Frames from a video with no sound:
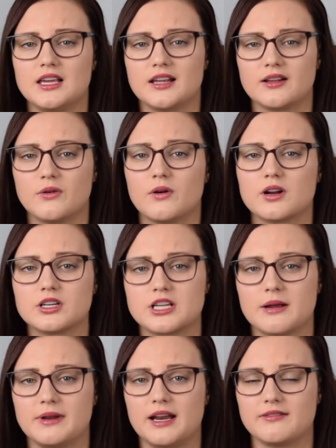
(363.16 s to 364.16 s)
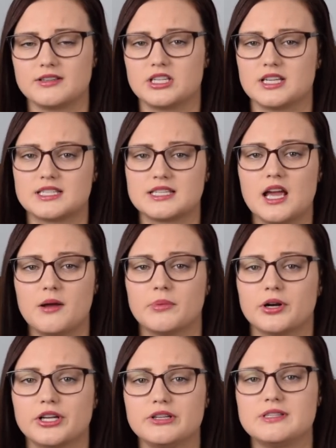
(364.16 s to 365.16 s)
engorged. I mean, I was just
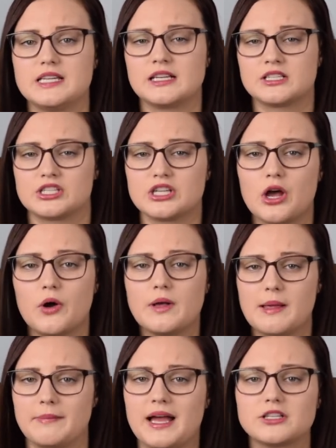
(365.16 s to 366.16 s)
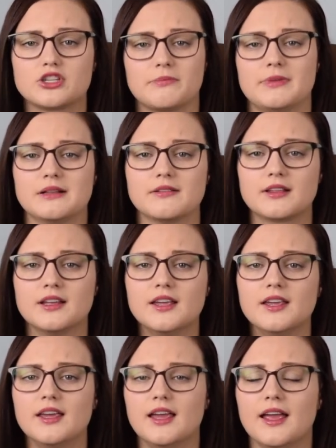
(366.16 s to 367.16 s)
producing so much milk,
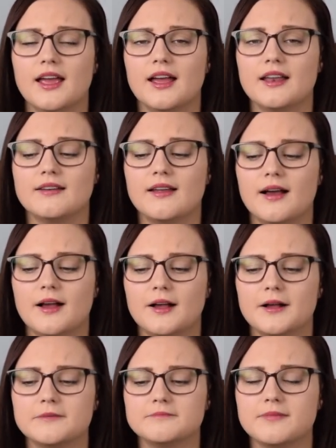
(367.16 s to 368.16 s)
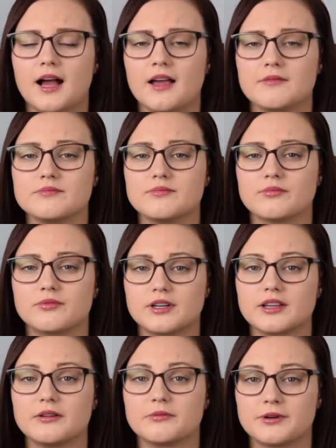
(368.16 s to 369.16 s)
and I'm
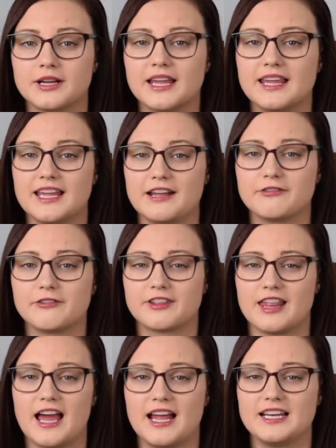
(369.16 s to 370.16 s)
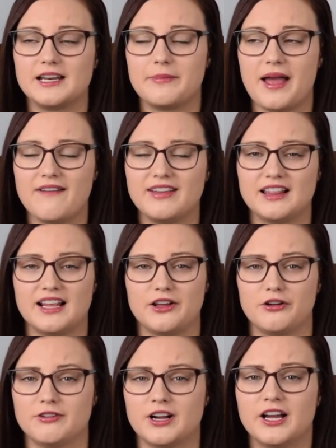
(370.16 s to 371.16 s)
really, really thankful for that. I ended up having
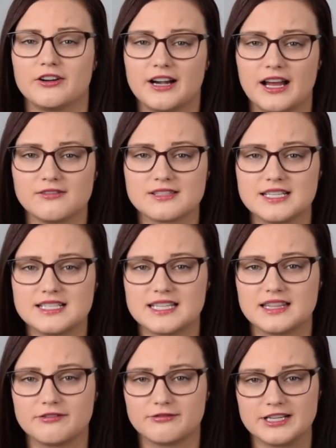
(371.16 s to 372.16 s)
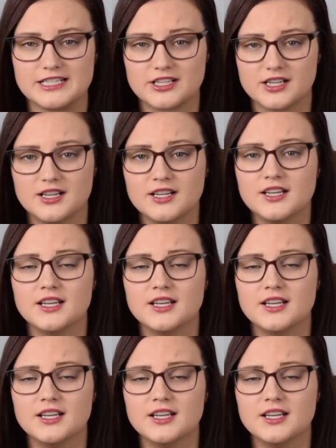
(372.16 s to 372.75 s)
like over 100 ounces in the freezer